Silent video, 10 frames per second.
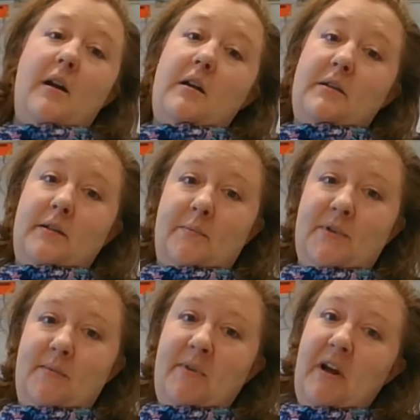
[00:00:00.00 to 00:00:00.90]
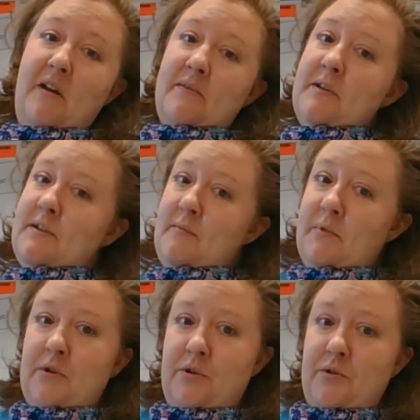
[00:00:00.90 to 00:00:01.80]
It seems to be having some
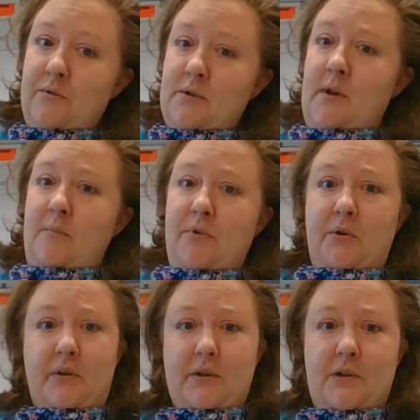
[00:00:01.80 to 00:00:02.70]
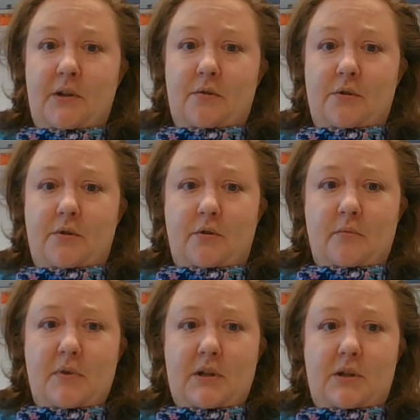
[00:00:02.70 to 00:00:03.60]
issues uploading to
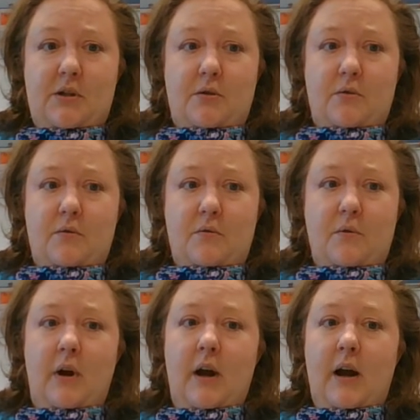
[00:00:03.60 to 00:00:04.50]
YouTube, so